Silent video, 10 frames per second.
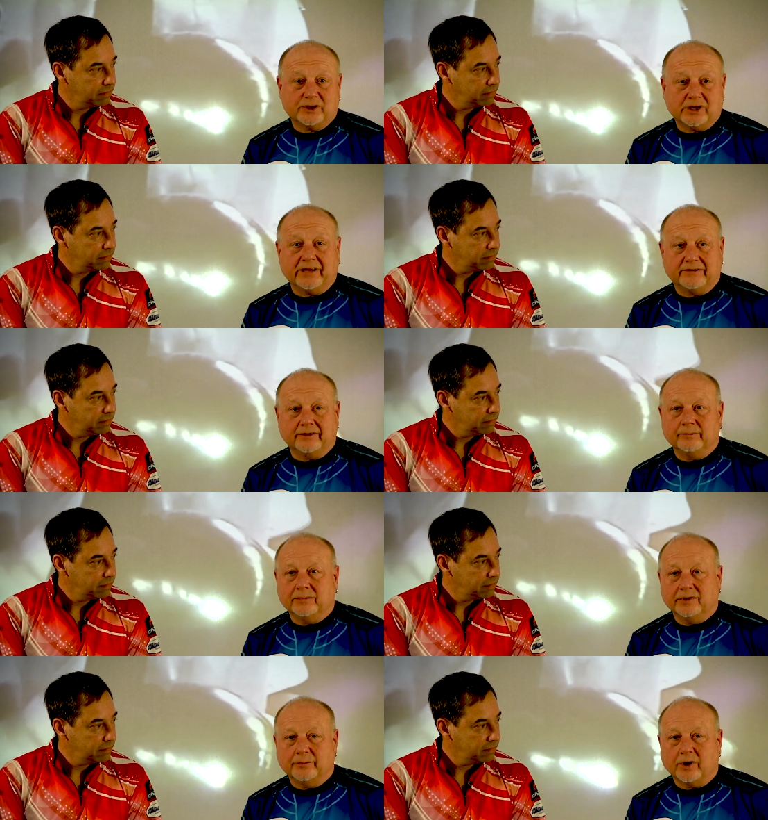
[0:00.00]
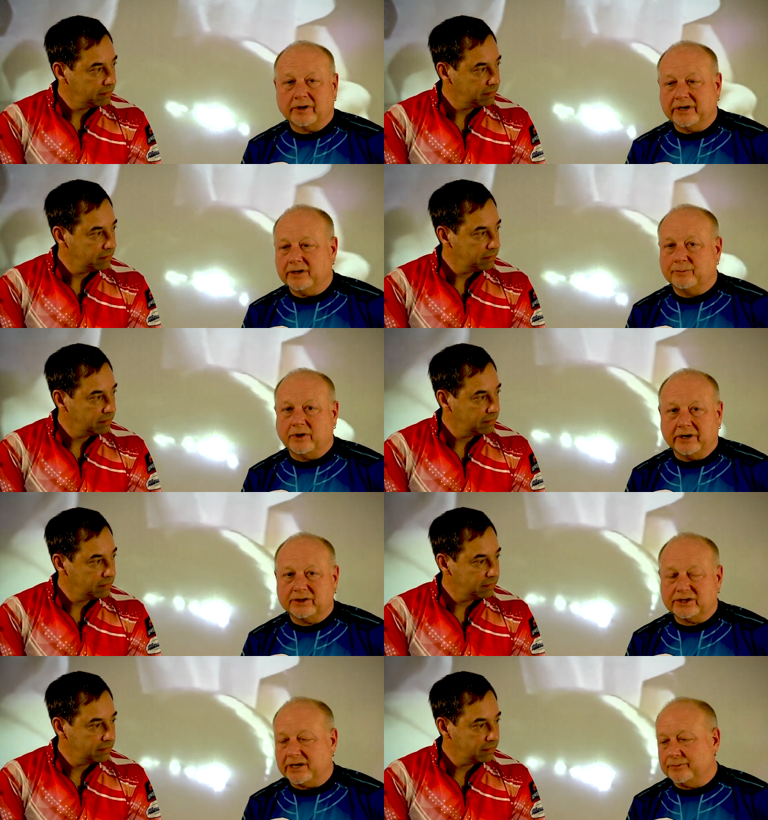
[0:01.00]
Speaker 1: shot than, than Parker did the prior
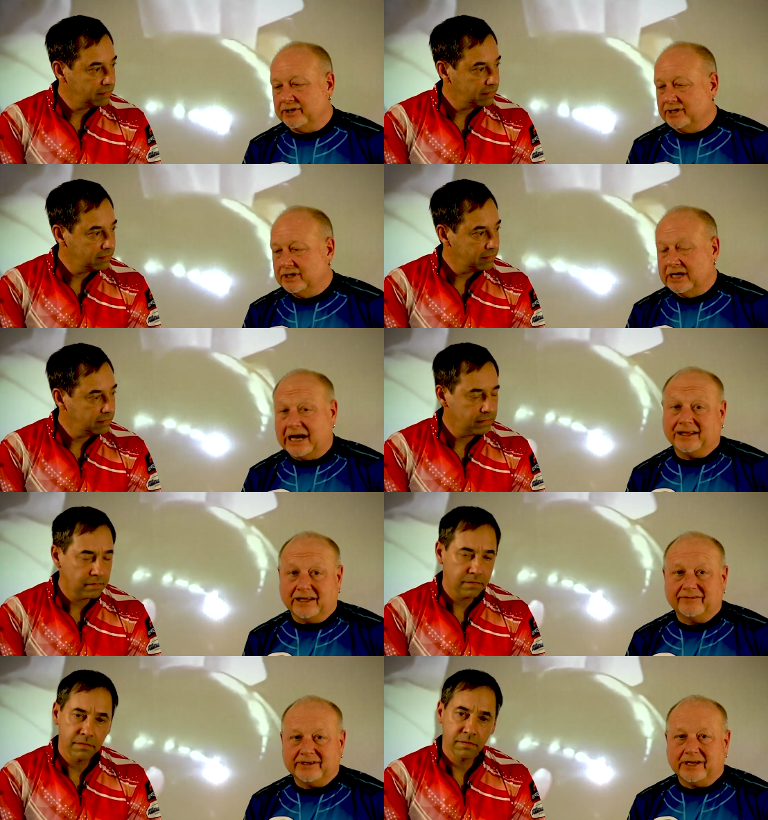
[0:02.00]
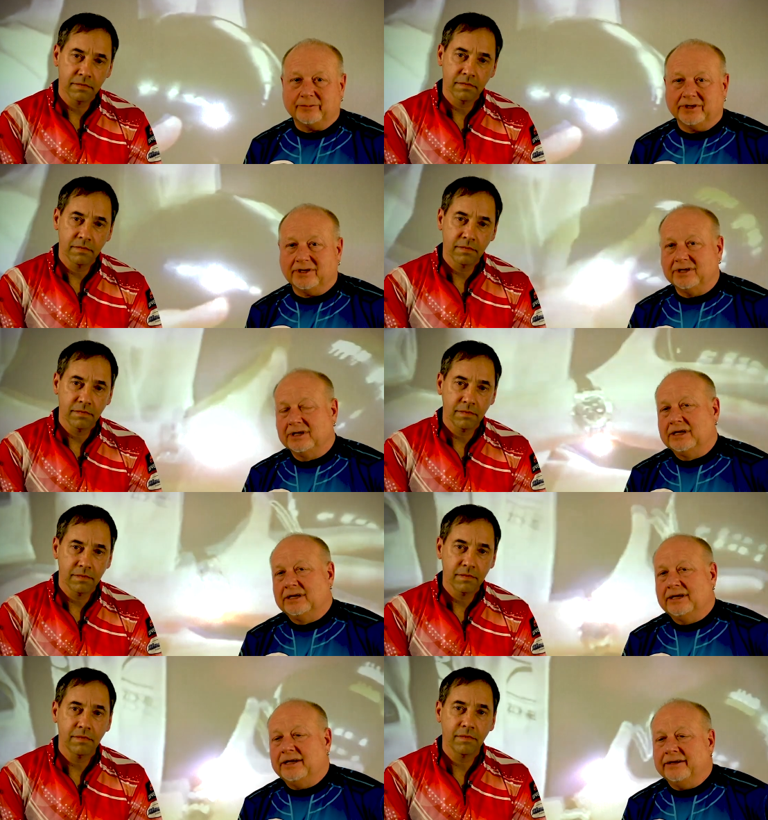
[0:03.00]
shot, but I left the 10th pin.
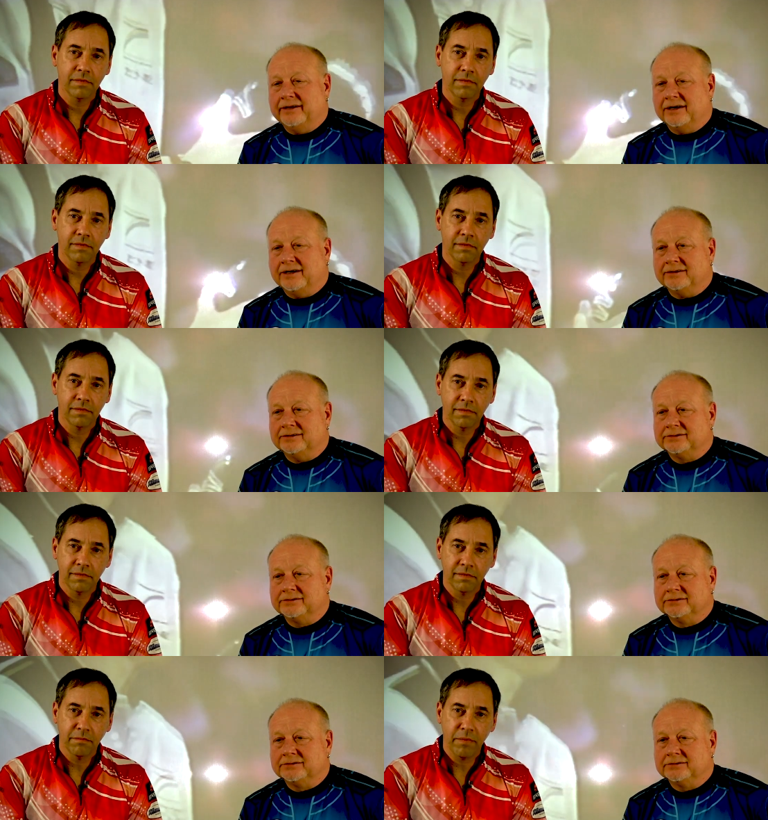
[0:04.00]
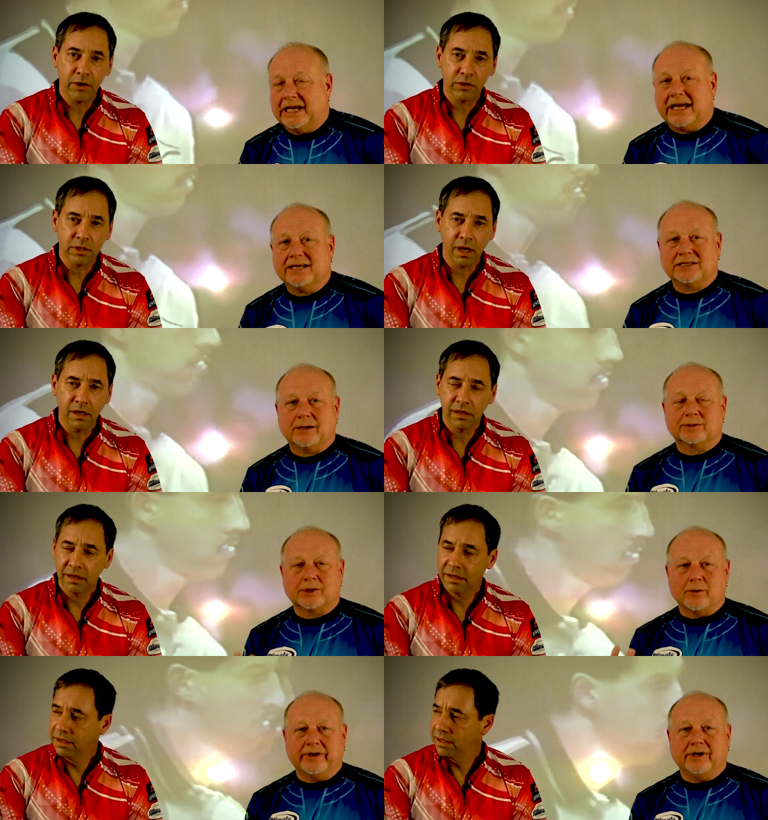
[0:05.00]
And uh, as shot. I was
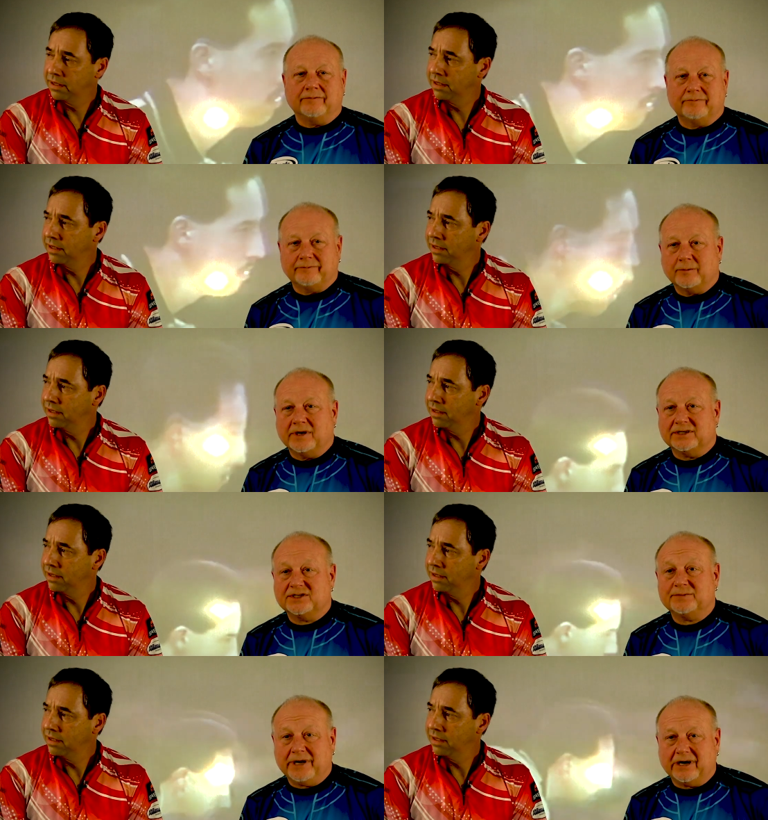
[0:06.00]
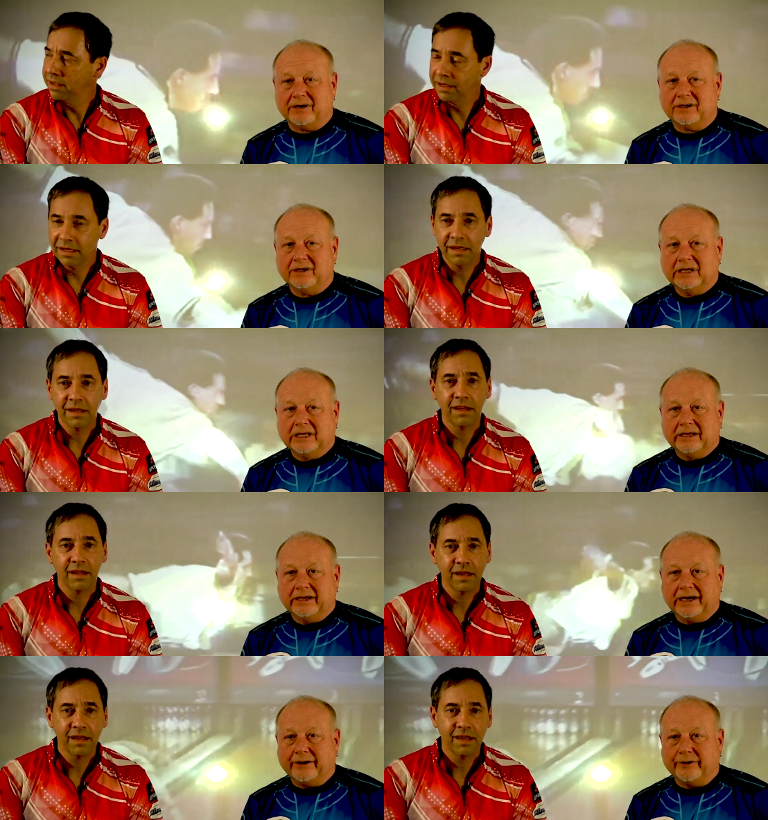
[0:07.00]
going up for my spare,
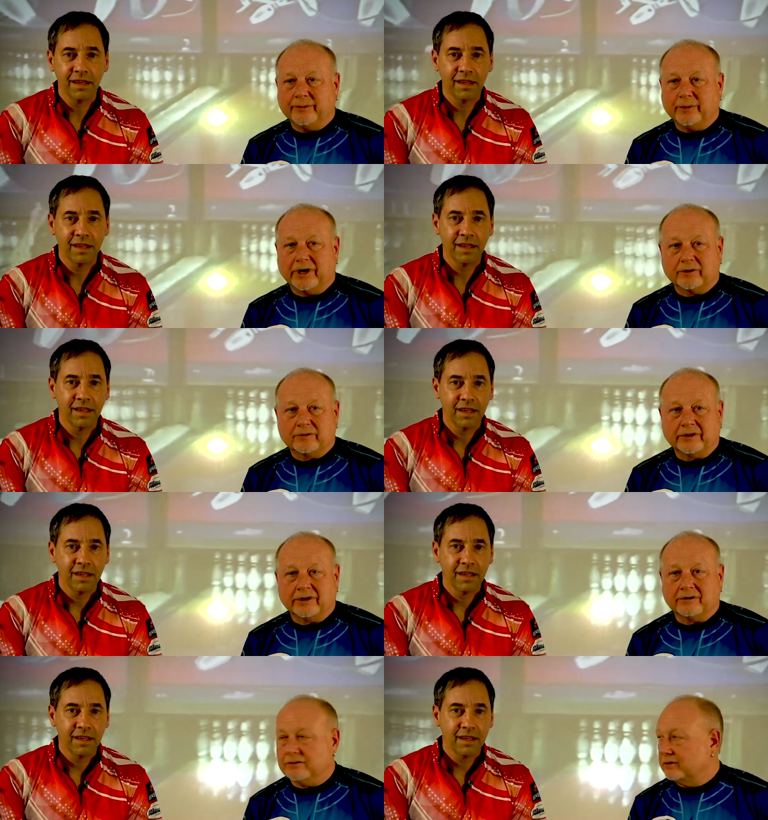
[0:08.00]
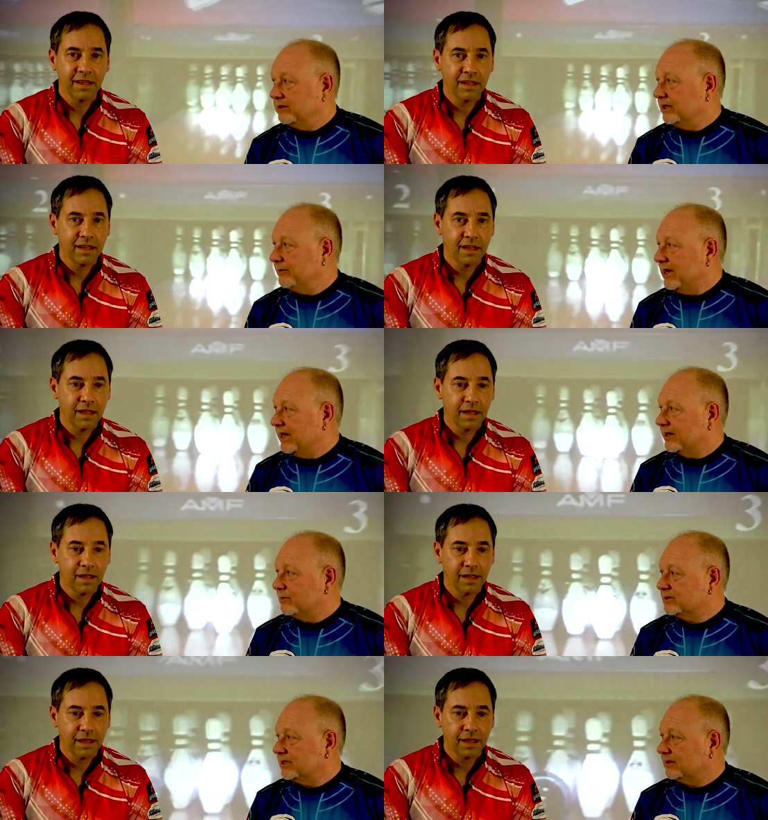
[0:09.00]
I heard a bottle crinkle in the back.
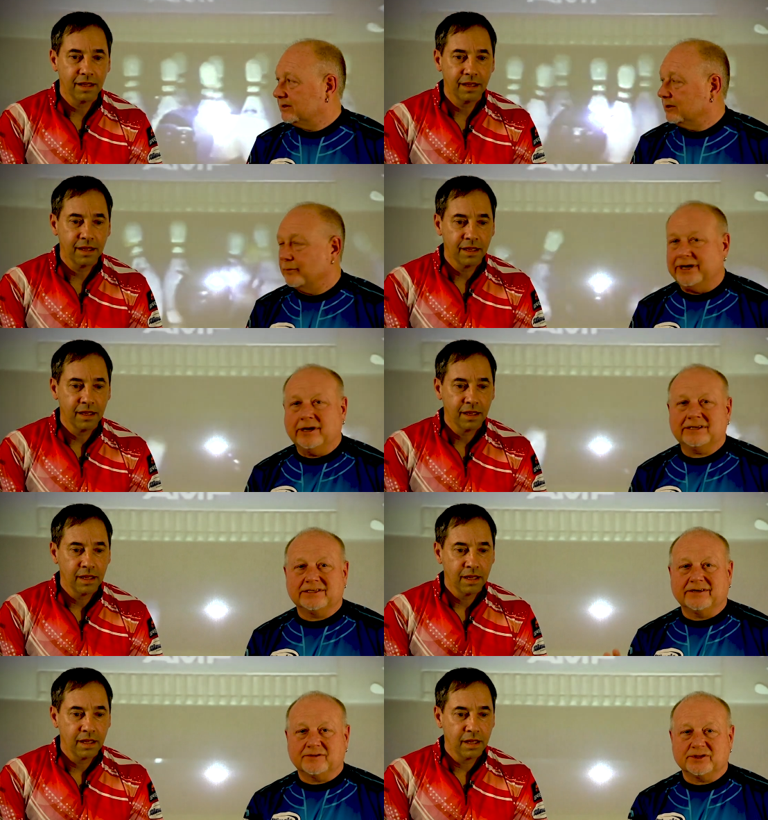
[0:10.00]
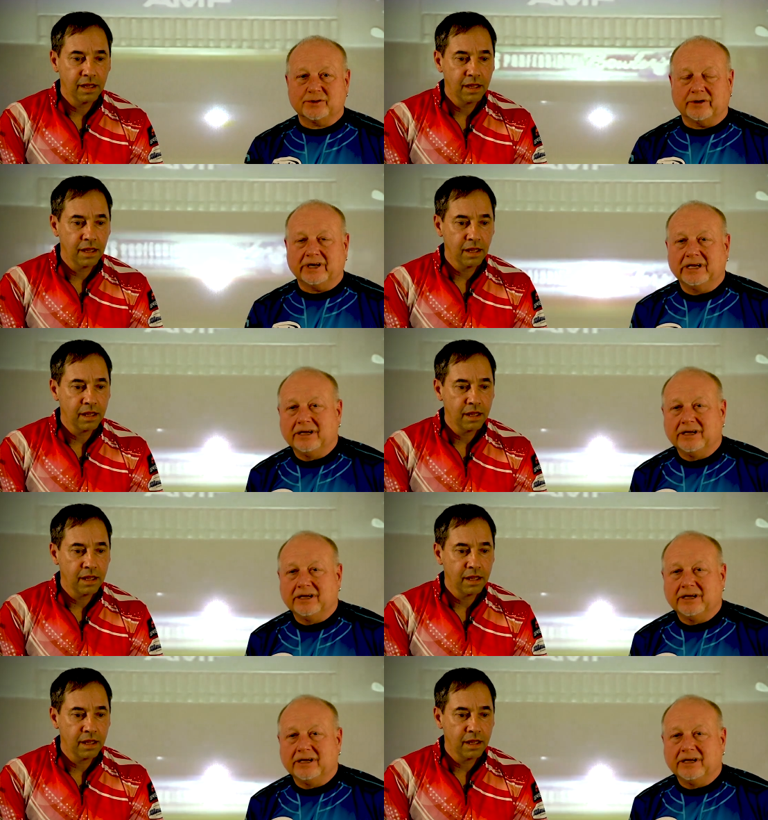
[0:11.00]
Was it? Oh wait, that's a different story.